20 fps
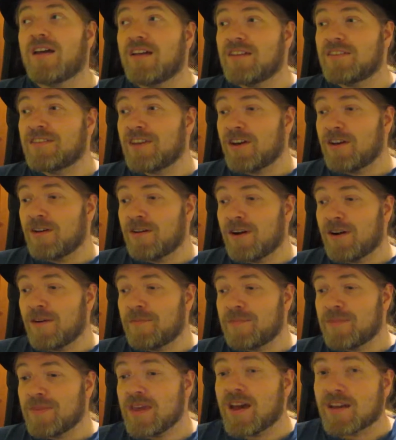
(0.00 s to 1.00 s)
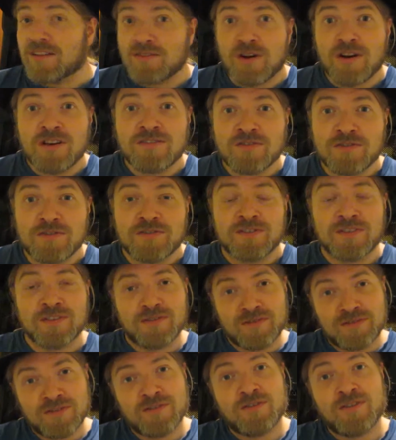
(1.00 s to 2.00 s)
So yeah, so I thought,
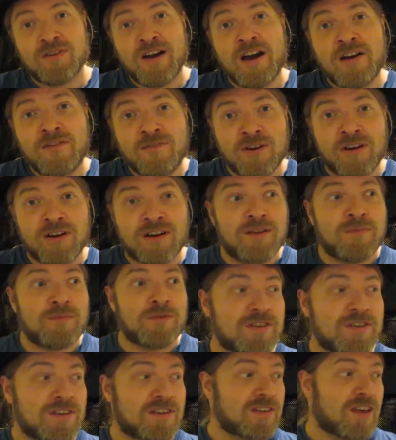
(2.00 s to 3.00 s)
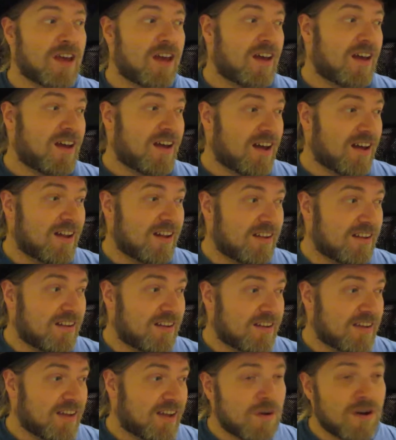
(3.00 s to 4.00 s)
well, how far can I this?
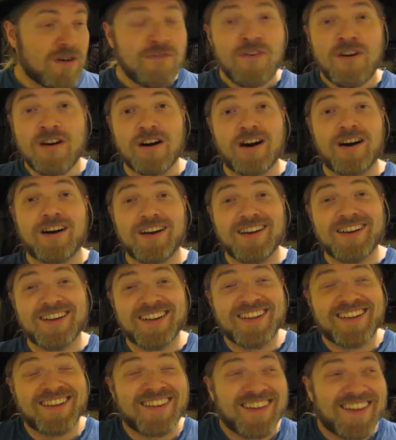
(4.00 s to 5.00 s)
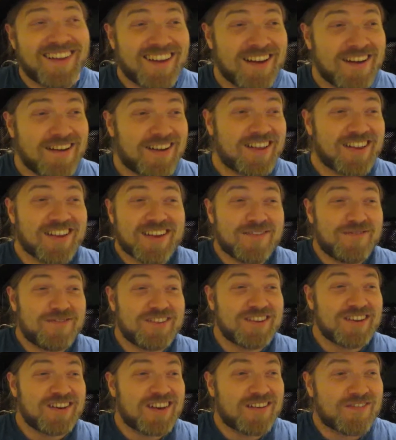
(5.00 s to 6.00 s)
And quite far, because I've
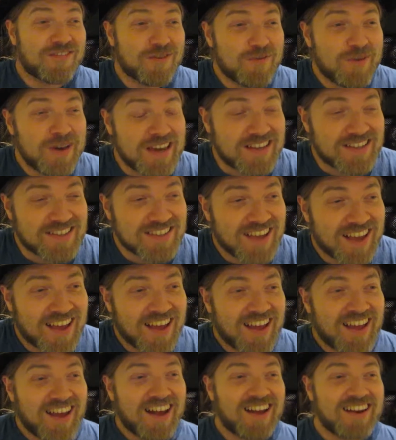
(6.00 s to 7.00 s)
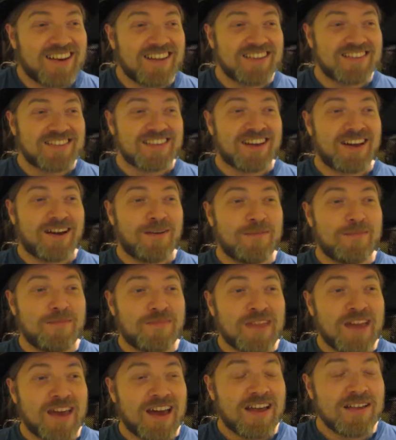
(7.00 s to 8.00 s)
been doing it for weeks, and it's
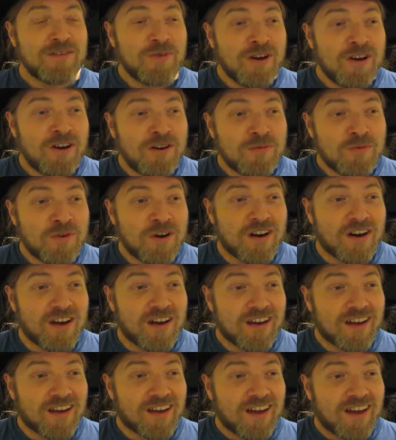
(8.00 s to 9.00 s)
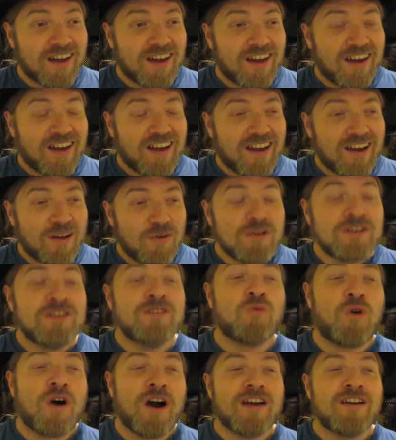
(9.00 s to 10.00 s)
quite hard work. Which
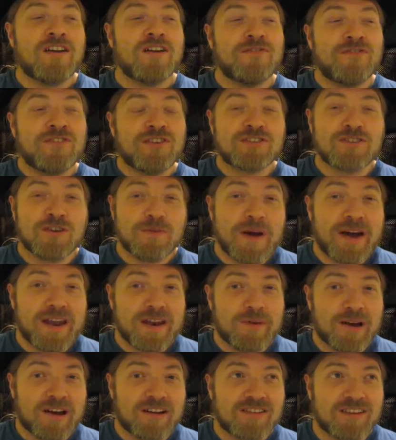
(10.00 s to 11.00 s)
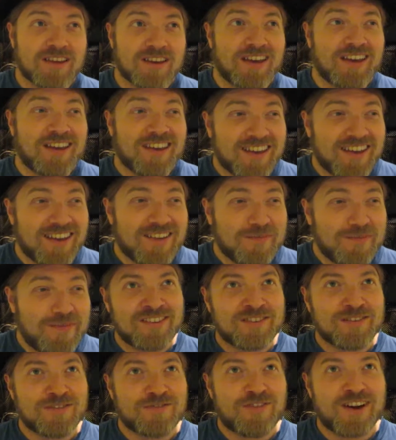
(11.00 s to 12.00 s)
is why I don't feel so bad about it,
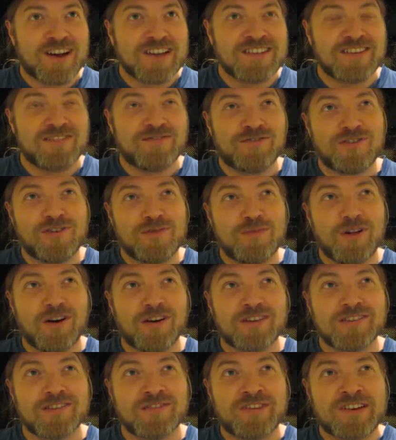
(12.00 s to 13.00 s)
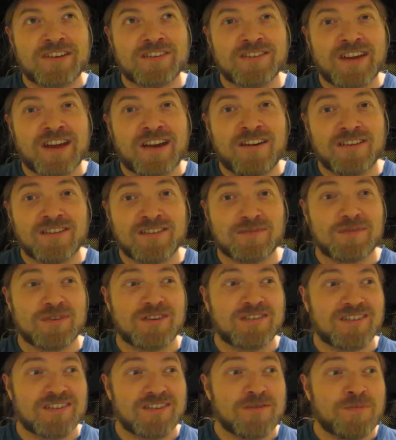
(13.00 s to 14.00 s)
sort of writing for a blog as a fictional character,
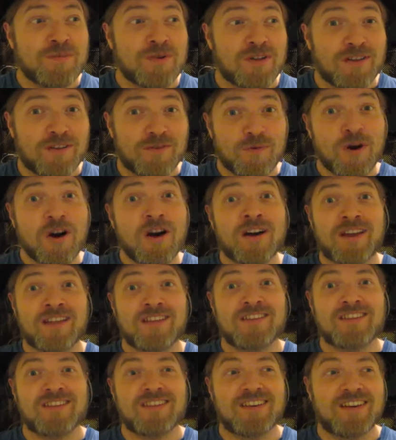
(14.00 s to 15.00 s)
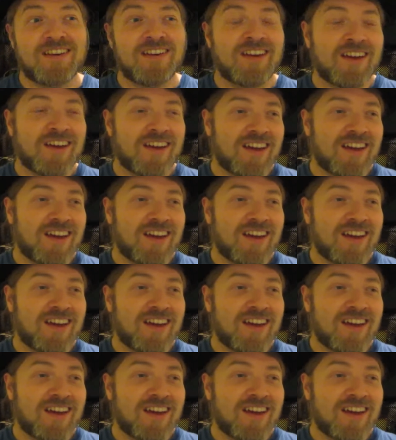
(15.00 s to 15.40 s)
because I do put a lot of work into it.